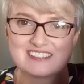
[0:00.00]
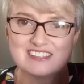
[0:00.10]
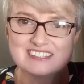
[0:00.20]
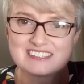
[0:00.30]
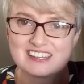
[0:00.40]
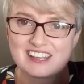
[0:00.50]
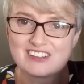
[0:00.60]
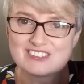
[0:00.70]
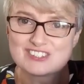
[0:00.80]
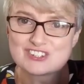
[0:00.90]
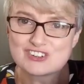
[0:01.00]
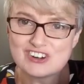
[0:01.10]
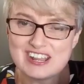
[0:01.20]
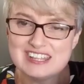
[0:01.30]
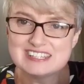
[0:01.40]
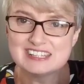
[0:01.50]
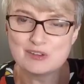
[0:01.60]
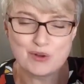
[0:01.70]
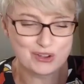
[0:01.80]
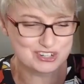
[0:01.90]
This is going to go straight in
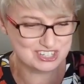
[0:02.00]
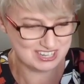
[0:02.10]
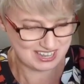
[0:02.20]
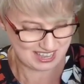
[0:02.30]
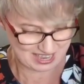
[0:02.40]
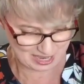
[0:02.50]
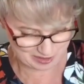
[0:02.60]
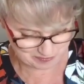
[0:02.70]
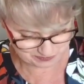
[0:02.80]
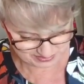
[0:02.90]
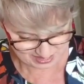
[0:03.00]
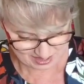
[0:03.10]
the wash. I'm